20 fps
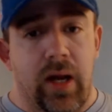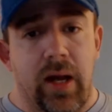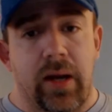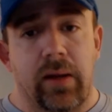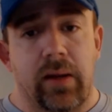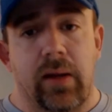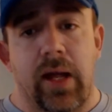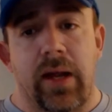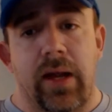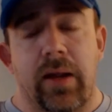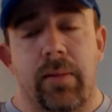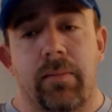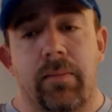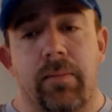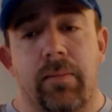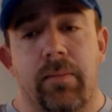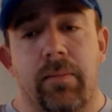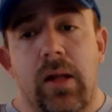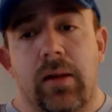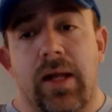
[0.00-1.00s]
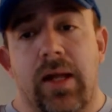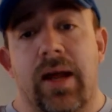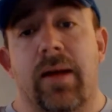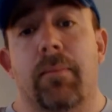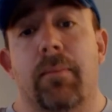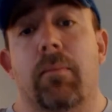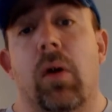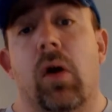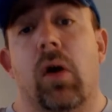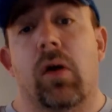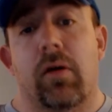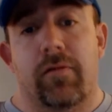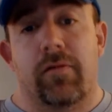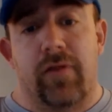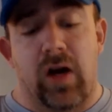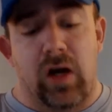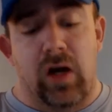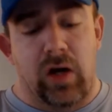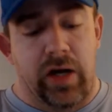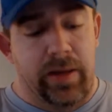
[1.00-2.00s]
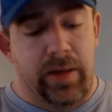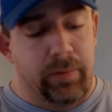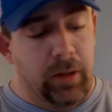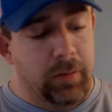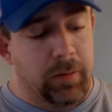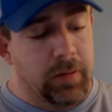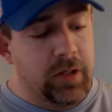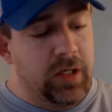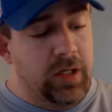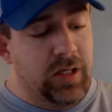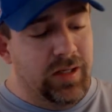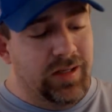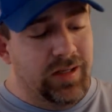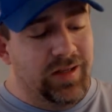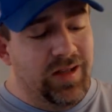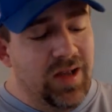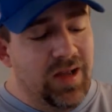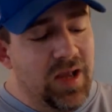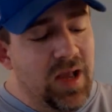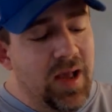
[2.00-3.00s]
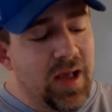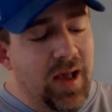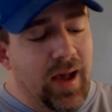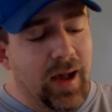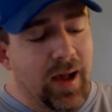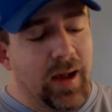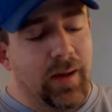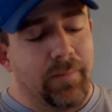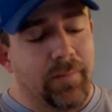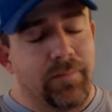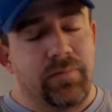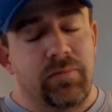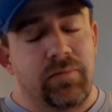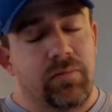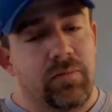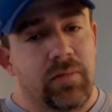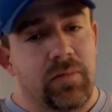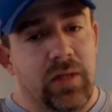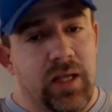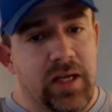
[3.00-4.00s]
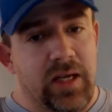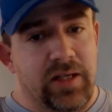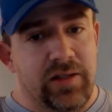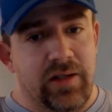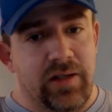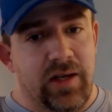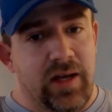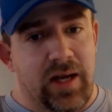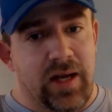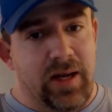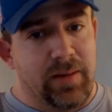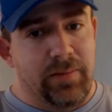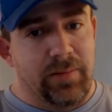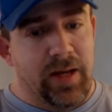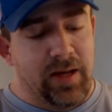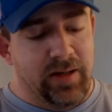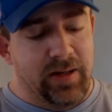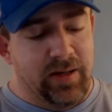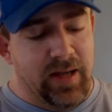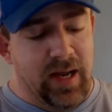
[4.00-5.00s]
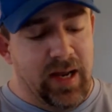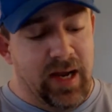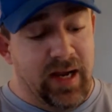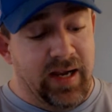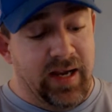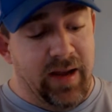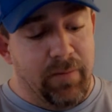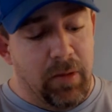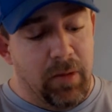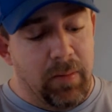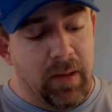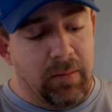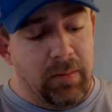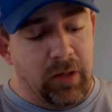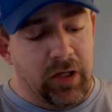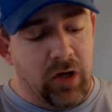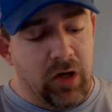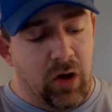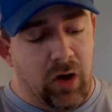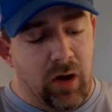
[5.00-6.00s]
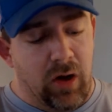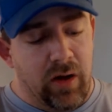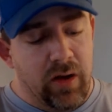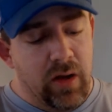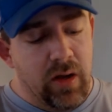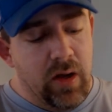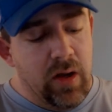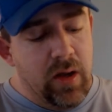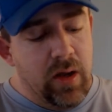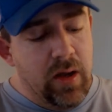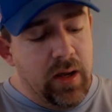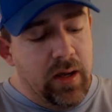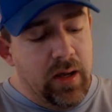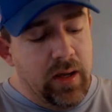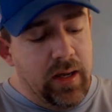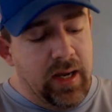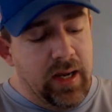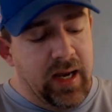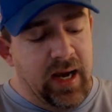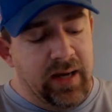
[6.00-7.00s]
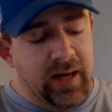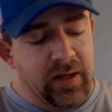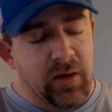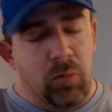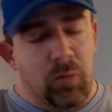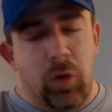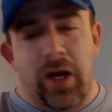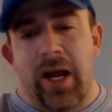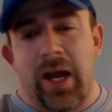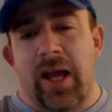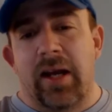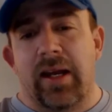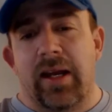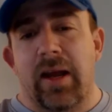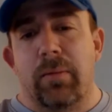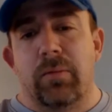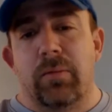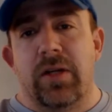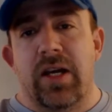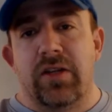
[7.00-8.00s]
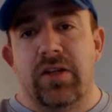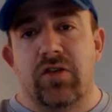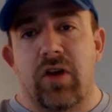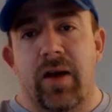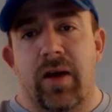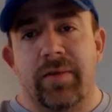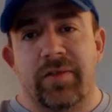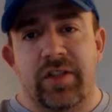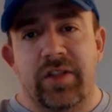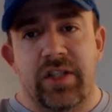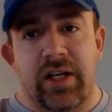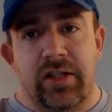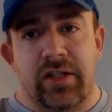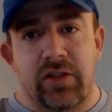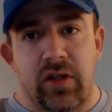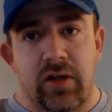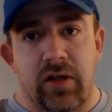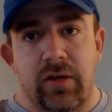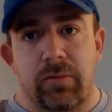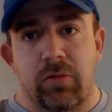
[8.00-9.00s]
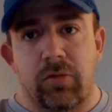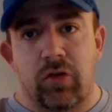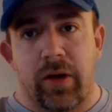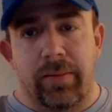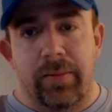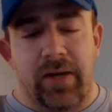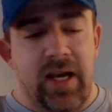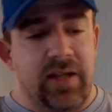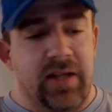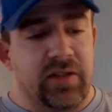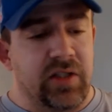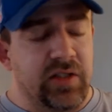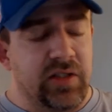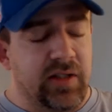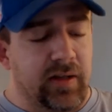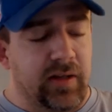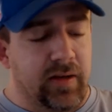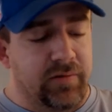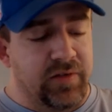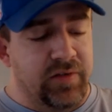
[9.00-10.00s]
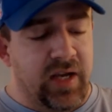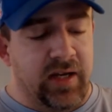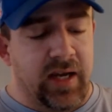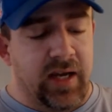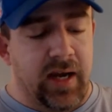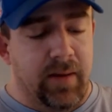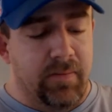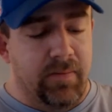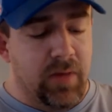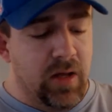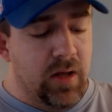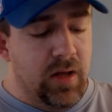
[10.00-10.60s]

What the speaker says: I let him borrow Fire Emblem. And I gave him a memory card. And I went ahead and gave him Test Drive 6 on the Dreamcast because he loves that game.